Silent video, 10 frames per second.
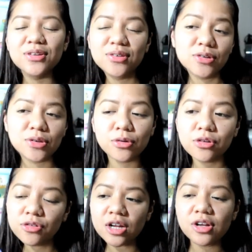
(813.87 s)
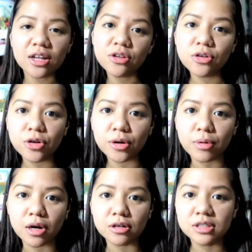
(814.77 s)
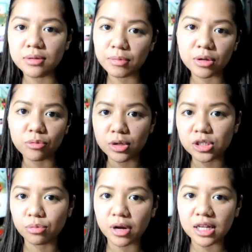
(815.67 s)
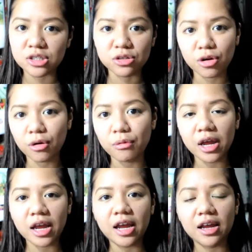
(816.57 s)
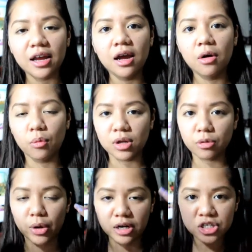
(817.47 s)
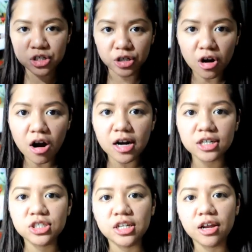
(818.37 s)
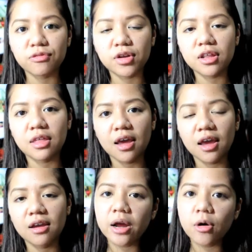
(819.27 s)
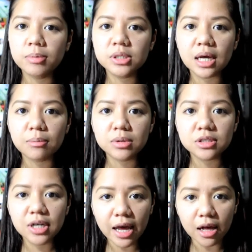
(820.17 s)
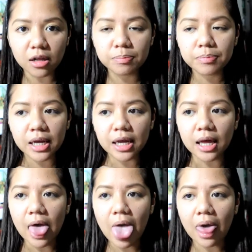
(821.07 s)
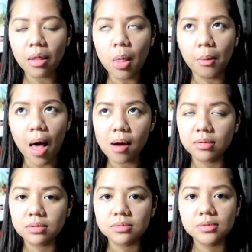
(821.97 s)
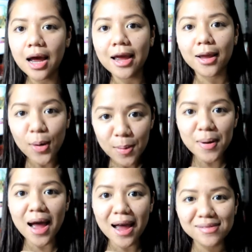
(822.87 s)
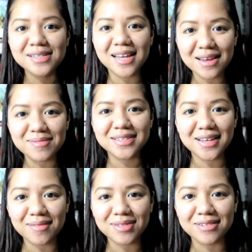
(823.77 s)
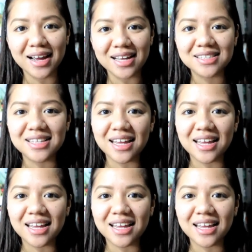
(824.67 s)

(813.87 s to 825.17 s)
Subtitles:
Just try to get to know your brows. I mean, which way it's growing, where's your arch and everything. I hope it's able to help. I hope I was able to help you guys.